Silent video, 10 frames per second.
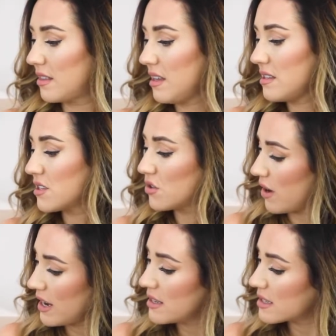This is
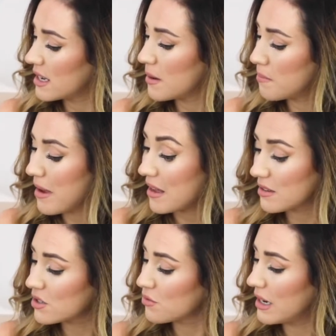great. It
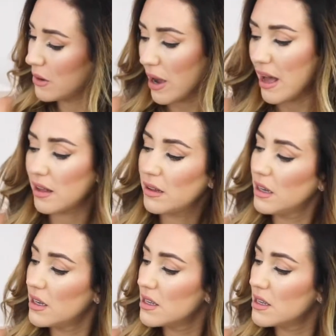melts really well